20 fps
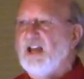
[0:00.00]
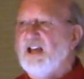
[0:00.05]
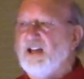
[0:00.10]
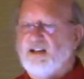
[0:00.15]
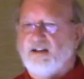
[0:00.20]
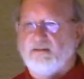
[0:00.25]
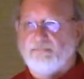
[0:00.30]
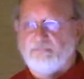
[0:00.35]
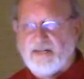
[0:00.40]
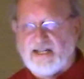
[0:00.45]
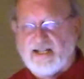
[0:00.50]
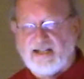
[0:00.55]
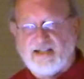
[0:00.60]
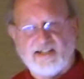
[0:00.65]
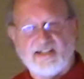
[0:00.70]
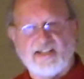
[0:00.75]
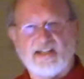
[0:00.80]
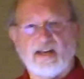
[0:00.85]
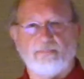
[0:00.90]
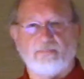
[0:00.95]
of being
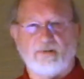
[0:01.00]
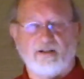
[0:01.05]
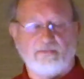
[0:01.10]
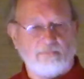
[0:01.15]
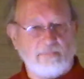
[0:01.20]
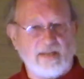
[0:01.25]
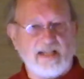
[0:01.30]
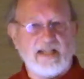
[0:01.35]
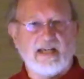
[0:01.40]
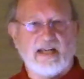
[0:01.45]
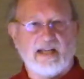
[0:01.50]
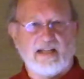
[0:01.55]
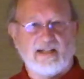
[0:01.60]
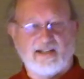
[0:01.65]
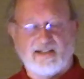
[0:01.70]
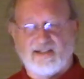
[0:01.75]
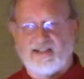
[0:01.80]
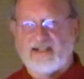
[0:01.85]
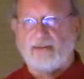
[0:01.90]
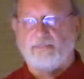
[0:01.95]
separate beings,
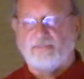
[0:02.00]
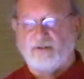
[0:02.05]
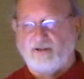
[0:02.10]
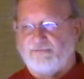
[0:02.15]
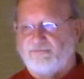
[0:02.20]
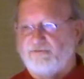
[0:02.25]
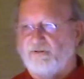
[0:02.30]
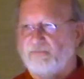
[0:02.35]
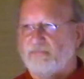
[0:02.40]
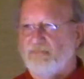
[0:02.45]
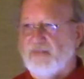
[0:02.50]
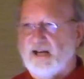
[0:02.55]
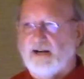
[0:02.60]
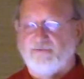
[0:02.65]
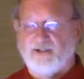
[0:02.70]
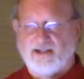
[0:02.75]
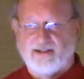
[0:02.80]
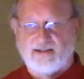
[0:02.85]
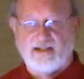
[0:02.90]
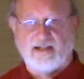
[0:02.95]
separate from
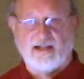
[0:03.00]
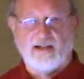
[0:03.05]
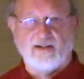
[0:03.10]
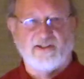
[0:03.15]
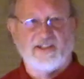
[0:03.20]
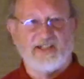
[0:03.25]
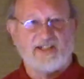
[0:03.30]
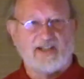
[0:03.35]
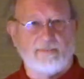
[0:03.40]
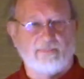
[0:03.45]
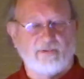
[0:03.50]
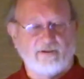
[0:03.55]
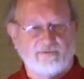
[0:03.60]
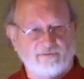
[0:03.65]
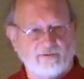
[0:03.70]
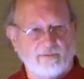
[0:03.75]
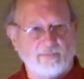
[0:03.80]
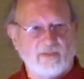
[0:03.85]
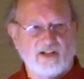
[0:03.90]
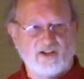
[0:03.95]
everything else, separate
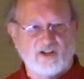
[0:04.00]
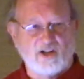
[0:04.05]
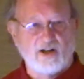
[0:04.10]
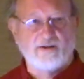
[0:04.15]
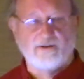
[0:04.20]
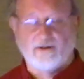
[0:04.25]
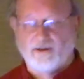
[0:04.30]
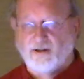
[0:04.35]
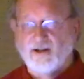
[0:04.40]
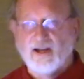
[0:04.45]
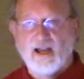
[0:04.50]
from each other.